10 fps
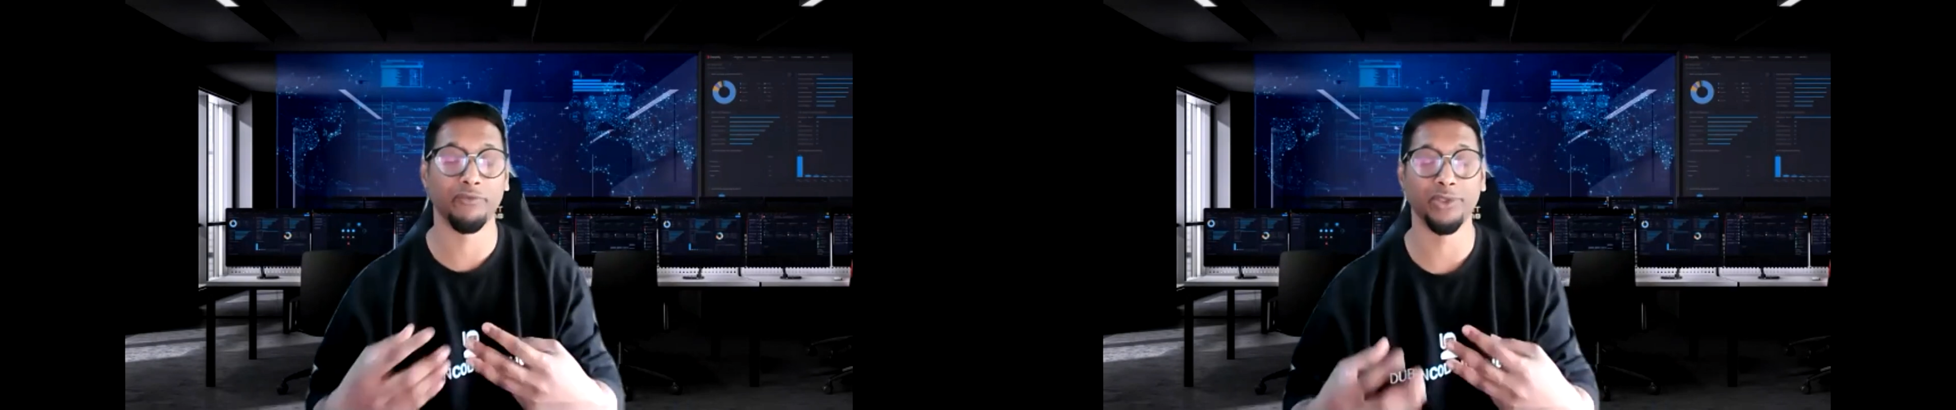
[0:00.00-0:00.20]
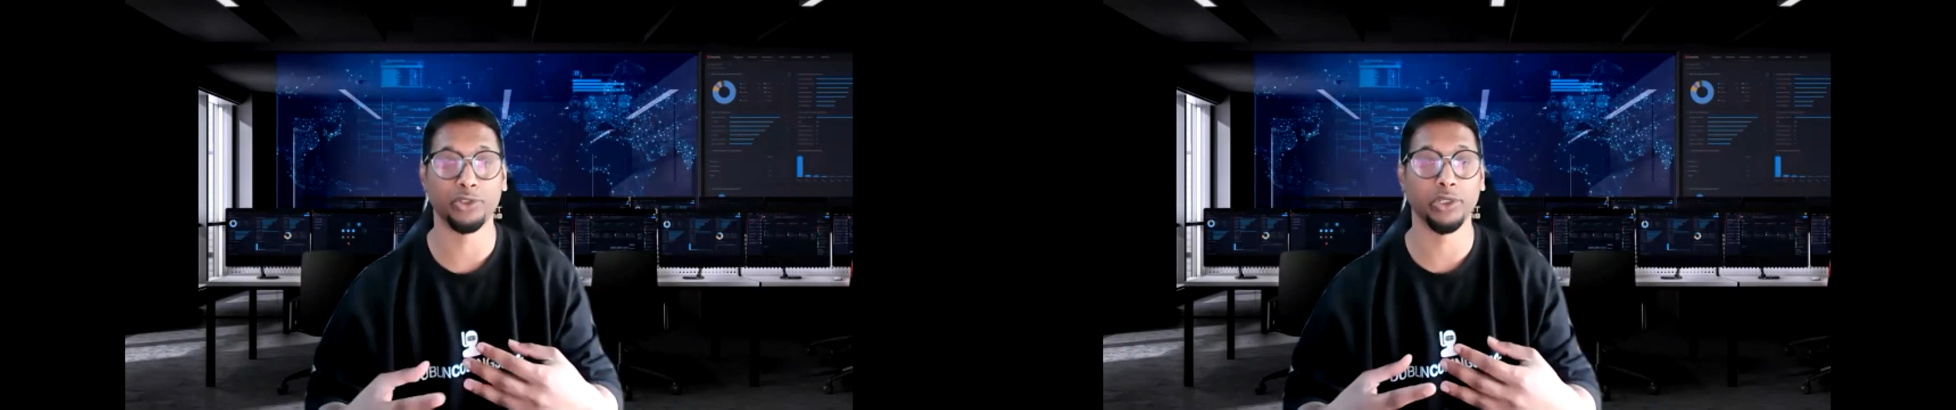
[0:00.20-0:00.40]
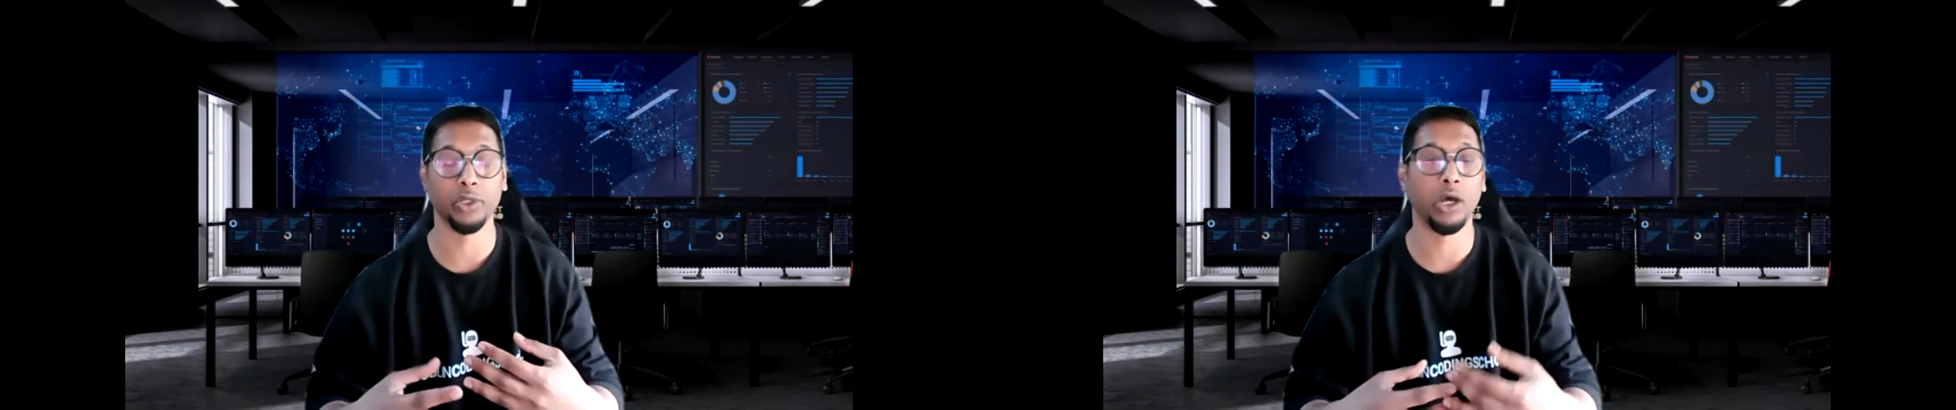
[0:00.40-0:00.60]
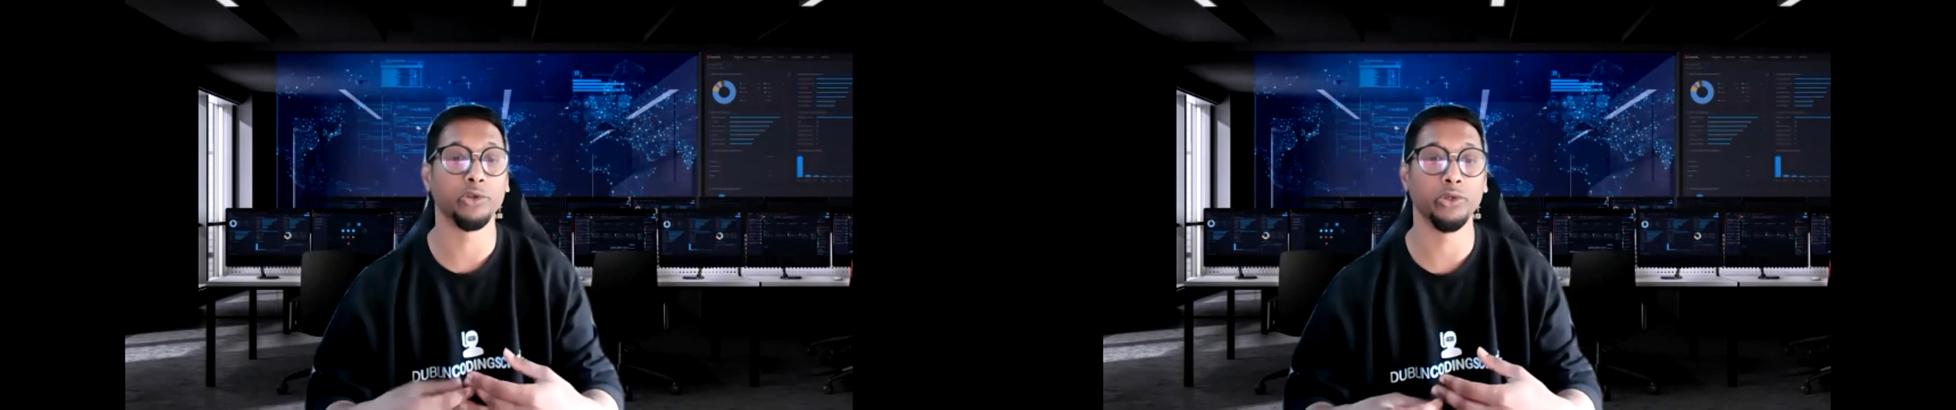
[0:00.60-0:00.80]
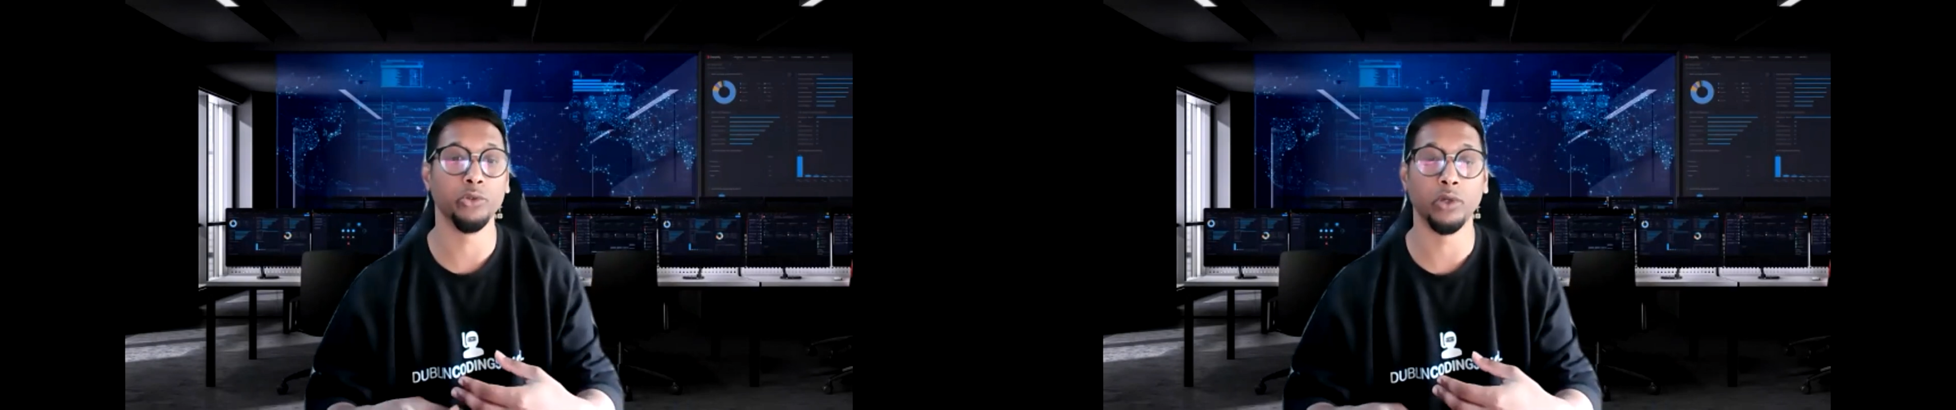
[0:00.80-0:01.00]
should know how to
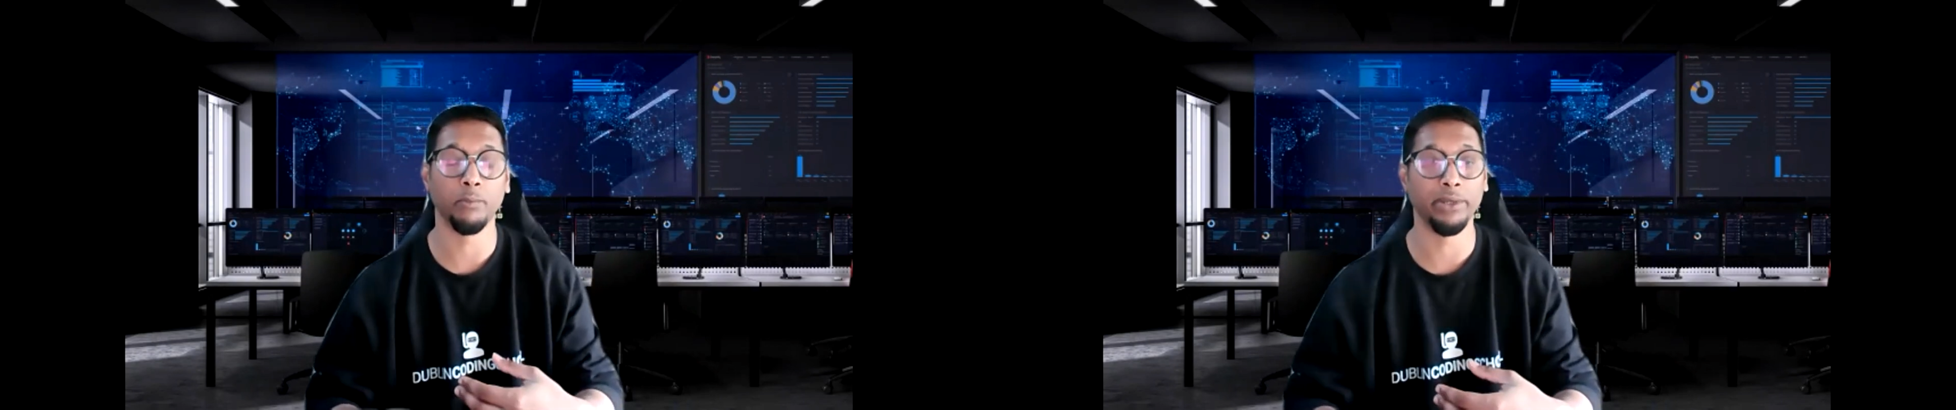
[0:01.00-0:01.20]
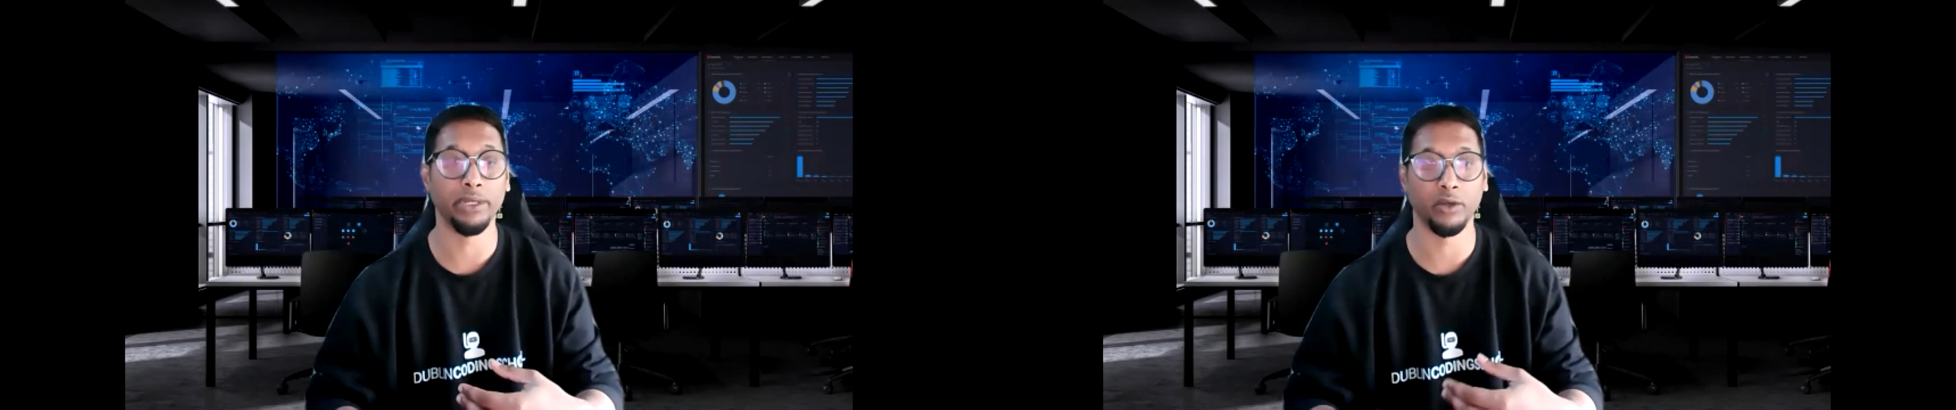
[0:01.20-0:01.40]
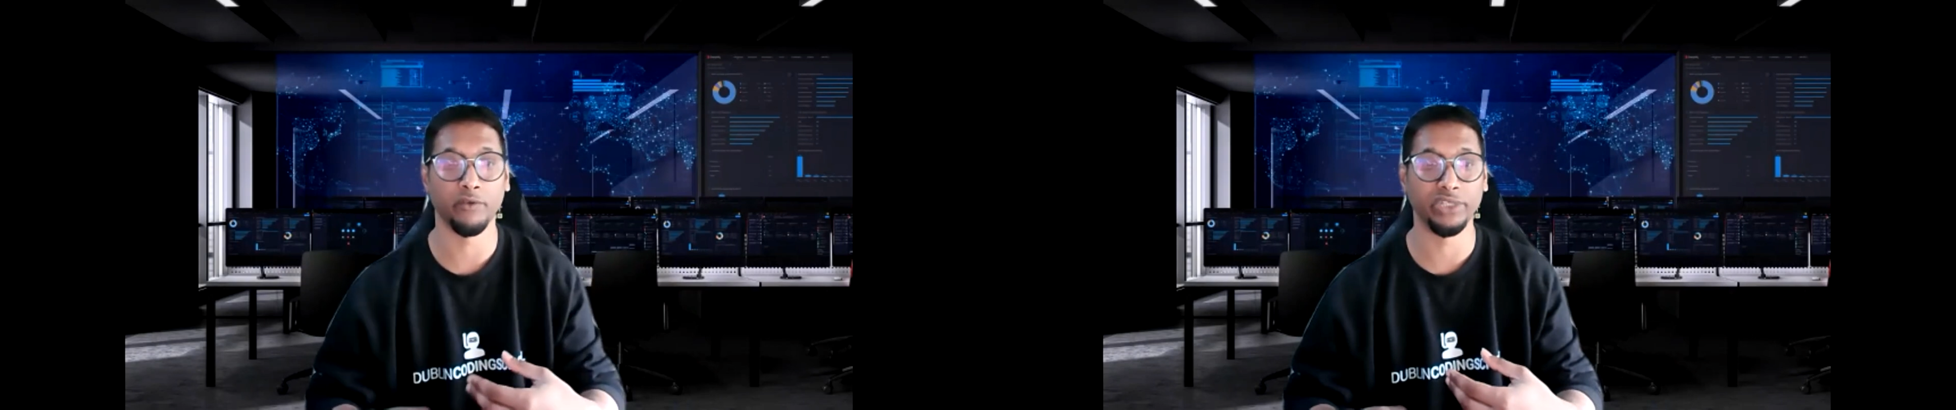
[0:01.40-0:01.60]
do a bit of